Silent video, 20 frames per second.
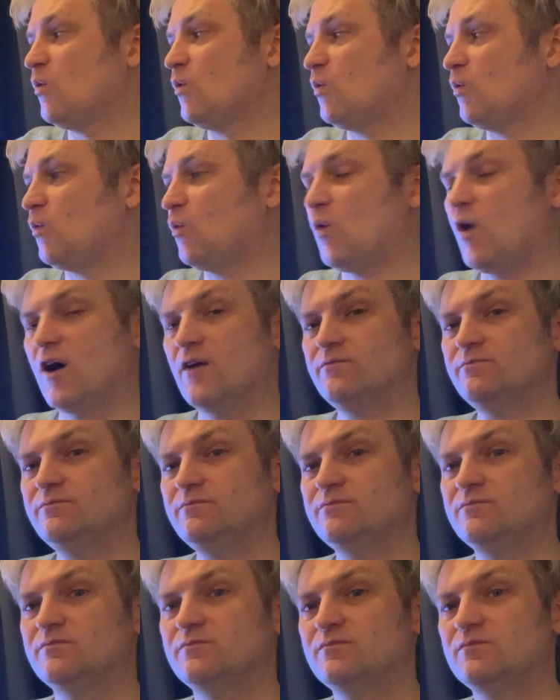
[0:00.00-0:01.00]
1,
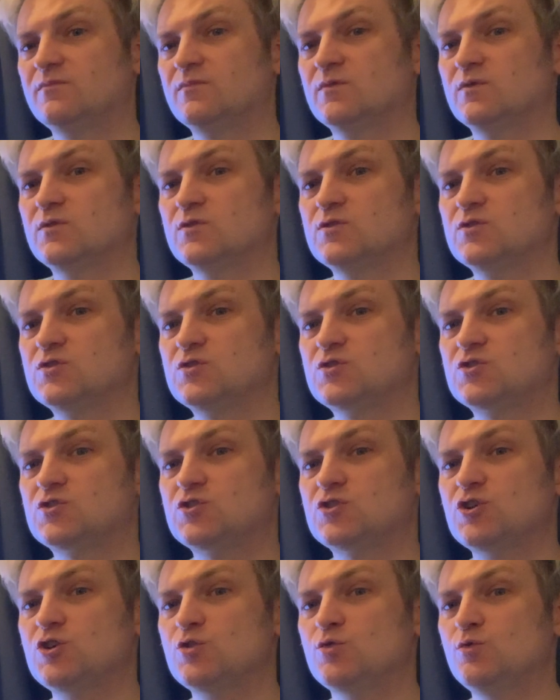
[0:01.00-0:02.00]

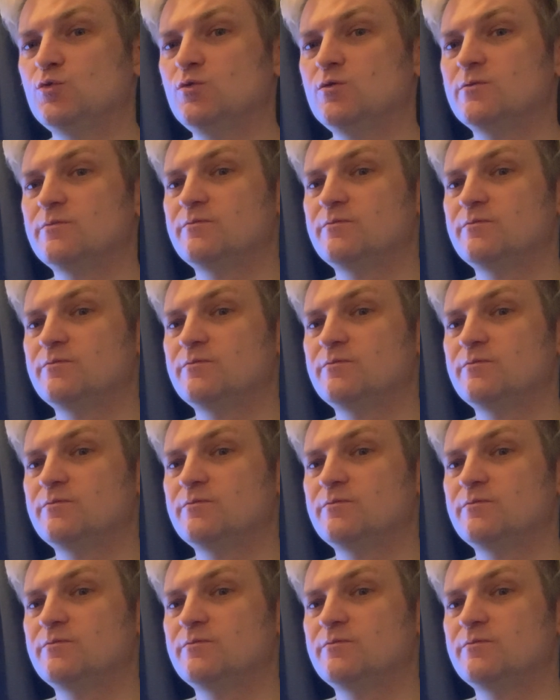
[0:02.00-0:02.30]
2,